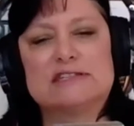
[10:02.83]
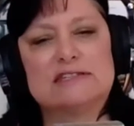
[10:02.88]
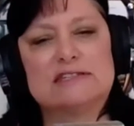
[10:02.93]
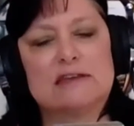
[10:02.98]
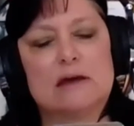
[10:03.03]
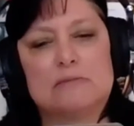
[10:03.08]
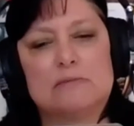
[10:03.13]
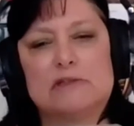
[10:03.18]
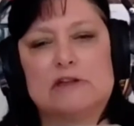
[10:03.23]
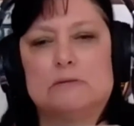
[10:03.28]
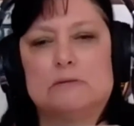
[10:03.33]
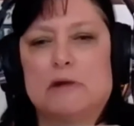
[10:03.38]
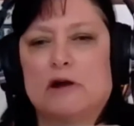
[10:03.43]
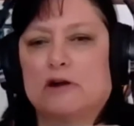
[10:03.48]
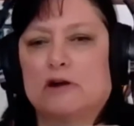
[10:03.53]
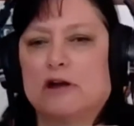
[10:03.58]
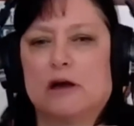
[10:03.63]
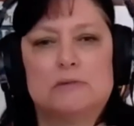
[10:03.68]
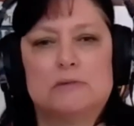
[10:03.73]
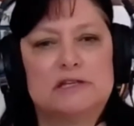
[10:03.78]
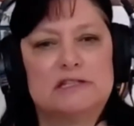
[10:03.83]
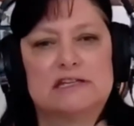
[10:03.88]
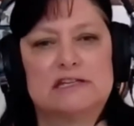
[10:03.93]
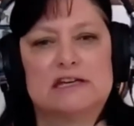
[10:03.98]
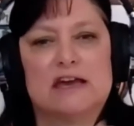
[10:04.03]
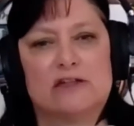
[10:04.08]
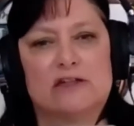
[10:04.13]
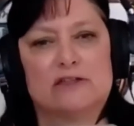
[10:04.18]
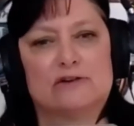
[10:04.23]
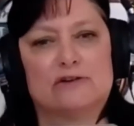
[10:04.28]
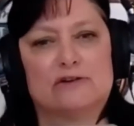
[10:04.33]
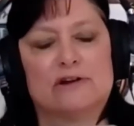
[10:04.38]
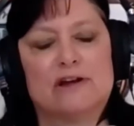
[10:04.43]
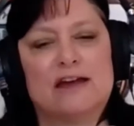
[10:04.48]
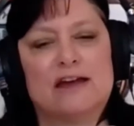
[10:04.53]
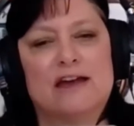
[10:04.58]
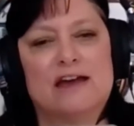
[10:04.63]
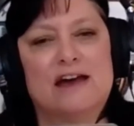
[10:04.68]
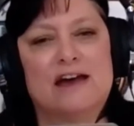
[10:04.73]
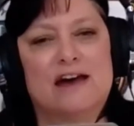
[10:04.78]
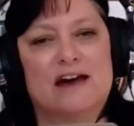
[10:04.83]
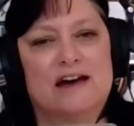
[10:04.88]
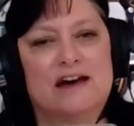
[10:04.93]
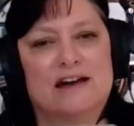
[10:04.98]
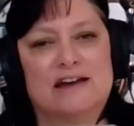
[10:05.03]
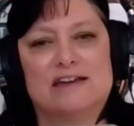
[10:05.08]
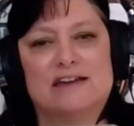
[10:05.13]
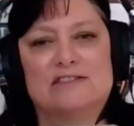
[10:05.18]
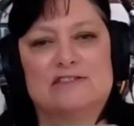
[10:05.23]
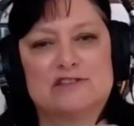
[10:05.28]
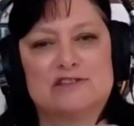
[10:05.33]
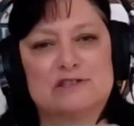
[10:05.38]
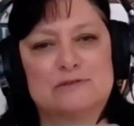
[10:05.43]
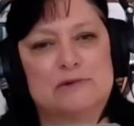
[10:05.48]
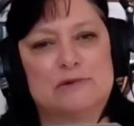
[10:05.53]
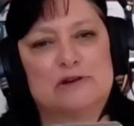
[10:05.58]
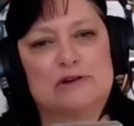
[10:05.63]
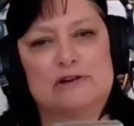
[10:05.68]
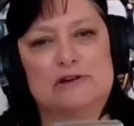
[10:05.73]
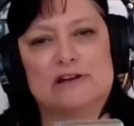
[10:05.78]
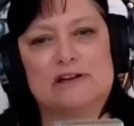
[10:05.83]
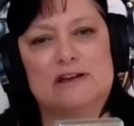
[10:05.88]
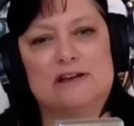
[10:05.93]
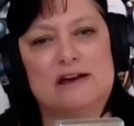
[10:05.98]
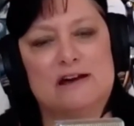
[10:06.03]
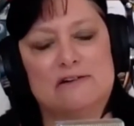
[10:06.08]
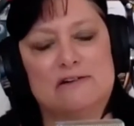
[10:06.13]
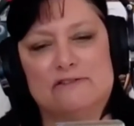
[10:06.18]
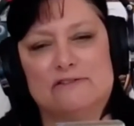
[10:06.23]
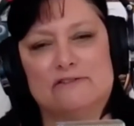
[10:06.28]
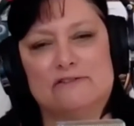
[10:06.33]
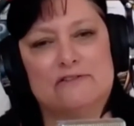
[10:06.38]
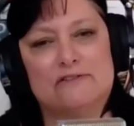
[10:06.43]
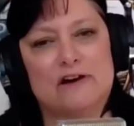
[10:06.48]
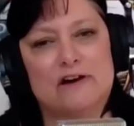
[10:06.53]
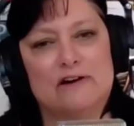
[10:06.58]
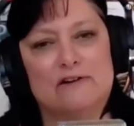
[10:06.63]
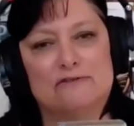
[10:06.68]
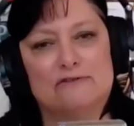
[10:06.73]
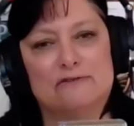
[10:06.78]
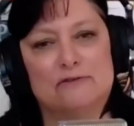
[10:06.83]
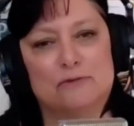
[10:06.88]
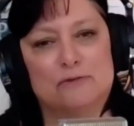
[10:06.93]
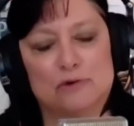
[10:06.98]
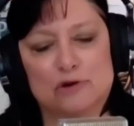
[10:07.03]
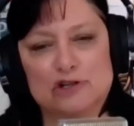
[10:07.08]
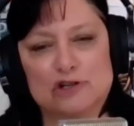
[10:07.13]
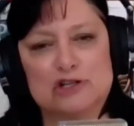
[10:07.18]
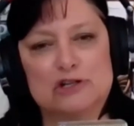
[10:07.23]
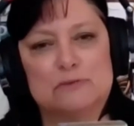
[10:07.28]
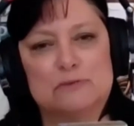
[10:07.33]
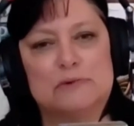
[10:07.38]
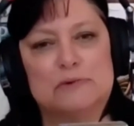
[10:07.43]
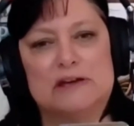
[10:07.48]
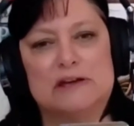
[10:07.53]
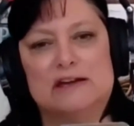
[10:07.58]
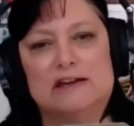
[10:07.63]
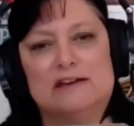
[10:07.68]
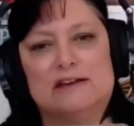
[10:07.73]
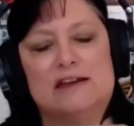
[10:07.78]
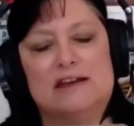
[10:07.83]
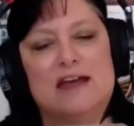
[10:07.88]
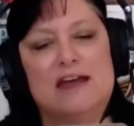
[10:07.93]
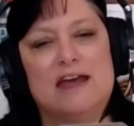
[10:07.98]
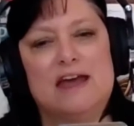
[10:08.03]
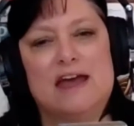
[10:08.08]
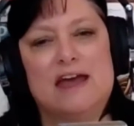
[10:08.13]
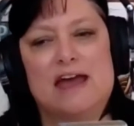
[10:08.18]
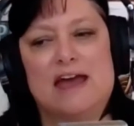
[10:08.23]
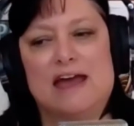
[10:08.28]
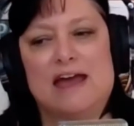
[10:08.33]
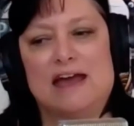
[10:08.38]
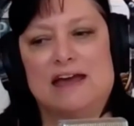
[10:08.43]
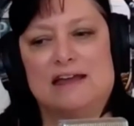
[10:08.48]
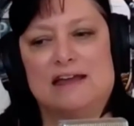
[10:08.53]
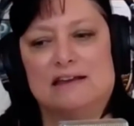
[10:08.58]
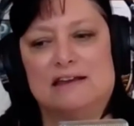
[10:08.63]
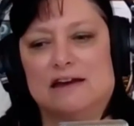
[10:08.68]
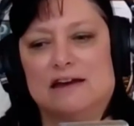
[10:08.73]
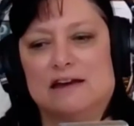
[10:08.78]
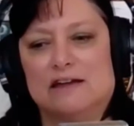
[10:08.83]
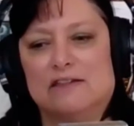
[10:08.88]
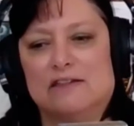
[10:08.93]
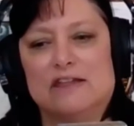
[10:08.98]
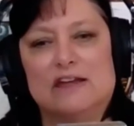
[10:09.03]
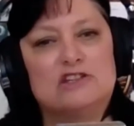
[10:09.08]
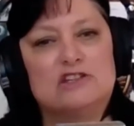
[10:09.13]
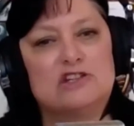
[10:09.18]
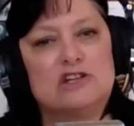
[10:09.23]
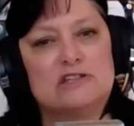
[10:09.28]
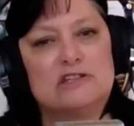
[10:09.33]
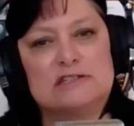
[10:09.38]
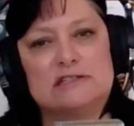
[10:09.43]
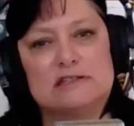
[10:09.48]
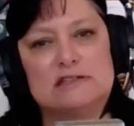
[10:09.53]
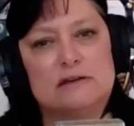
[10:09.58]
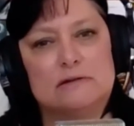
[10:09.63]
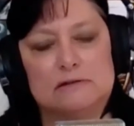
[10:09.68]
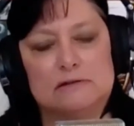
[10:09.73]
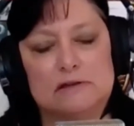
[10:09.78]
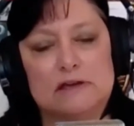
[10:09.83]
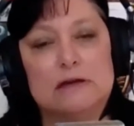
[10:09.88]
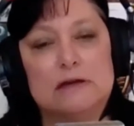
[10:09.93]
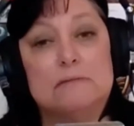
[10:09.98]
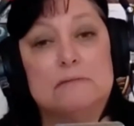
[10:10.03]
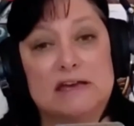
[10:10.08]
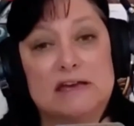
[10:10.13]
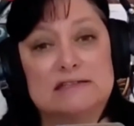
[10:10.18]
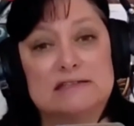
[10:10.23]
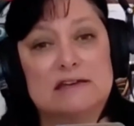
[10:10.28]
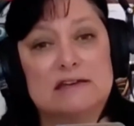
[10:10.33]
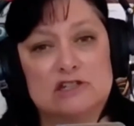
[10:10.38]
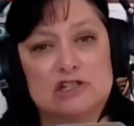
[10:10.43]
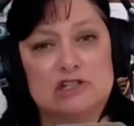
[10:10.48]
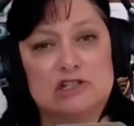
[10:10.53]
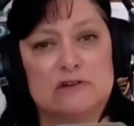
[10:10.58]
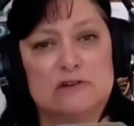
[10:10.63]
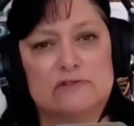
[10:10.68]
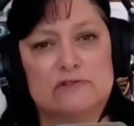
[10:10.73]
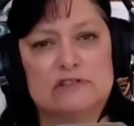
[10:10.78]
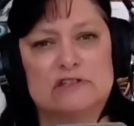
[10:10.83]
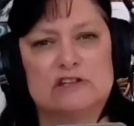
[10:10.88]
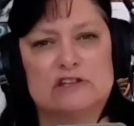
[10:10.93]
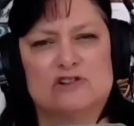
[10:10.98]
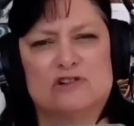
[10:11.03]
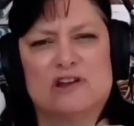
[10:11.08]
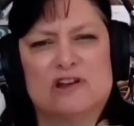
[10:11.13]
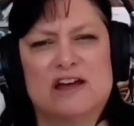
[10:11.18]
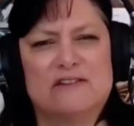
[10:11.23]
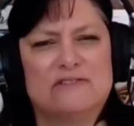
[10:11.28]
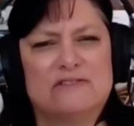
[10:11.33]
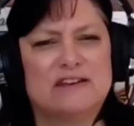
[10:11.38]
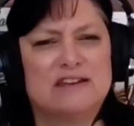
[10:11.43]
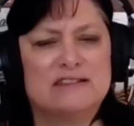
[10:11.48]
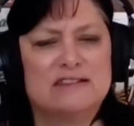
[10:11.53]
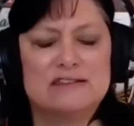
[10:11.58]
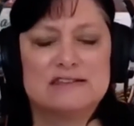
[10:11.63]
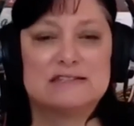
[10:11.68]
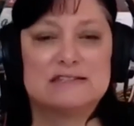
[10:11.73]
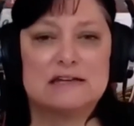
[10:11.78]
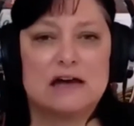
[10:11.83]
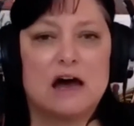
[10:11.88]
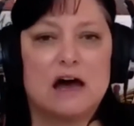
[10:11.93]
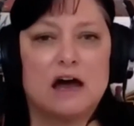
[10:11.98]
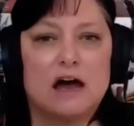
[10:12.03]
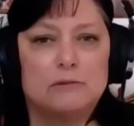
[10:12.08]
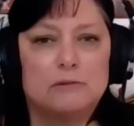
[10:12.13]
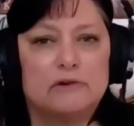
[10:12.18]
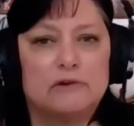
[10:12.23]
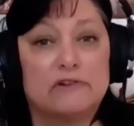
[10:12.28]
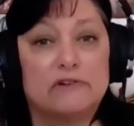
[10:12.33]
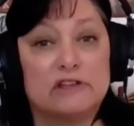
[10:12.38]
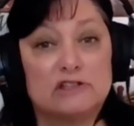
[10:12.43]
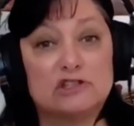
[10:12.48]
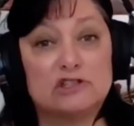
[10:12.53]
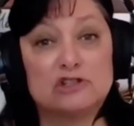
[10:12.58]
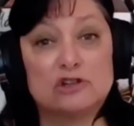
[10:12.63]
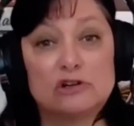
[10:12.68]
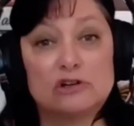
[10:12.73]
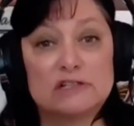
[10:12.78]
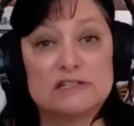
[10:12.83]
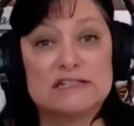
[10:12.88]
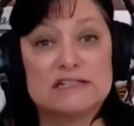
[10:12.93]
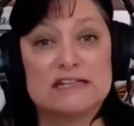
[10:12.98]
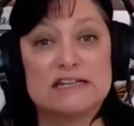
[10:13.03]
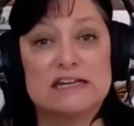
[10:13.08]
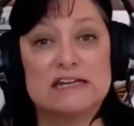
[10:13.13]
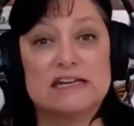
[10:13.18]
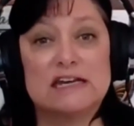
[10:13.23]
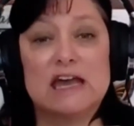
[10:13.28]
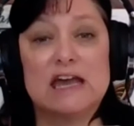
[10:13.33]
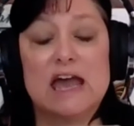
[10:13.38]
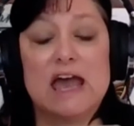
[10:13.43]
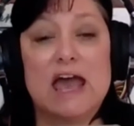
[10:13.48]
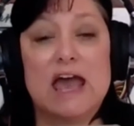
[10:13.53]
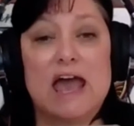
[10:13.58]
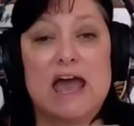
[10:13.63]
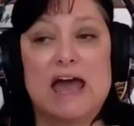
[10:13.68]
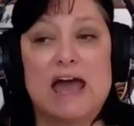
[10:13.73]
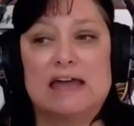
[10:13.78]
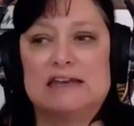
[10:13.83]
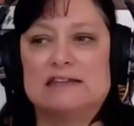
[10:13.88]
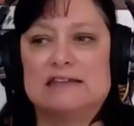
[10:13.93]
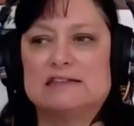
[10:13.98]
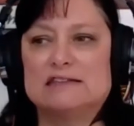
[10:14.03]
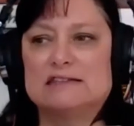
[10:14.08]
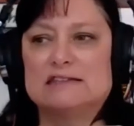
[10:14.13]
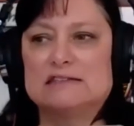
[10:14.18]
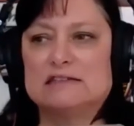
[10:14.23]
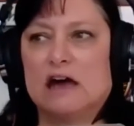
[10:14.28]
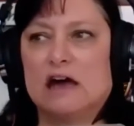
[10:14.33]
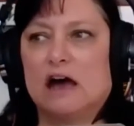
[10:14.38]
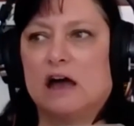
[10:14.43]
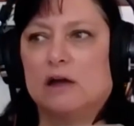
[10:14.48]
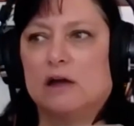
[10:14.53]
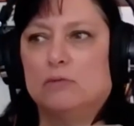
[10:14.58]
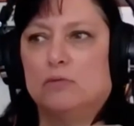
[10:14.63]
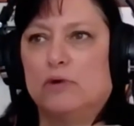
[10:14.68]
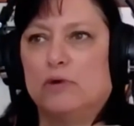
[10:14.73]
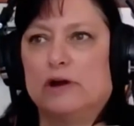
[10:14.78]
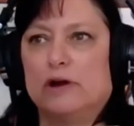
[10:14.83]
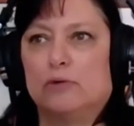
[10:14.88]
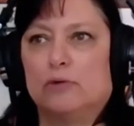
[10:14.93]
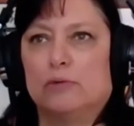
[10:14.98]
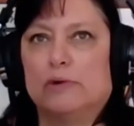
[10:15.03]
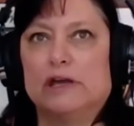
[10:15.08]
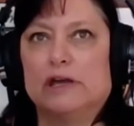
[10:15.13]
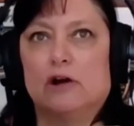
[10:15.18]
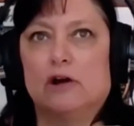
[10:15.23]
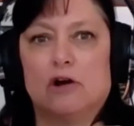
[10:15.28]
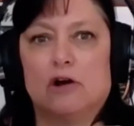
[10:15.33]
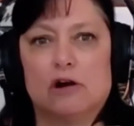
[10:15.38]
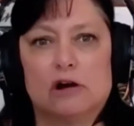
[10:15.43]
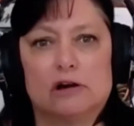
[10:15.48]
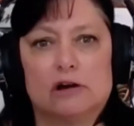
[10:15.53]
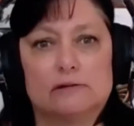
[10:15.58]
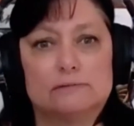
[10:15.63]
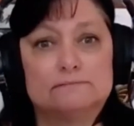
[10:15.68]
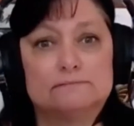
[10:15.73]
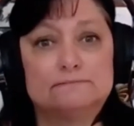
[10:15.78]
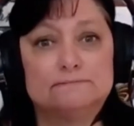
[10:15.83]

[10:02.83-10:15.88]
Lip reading: something about coming together in the spirit of worshiping and that just it can make such a difference in your life. And in this time of uncertainty, and in this time where we are,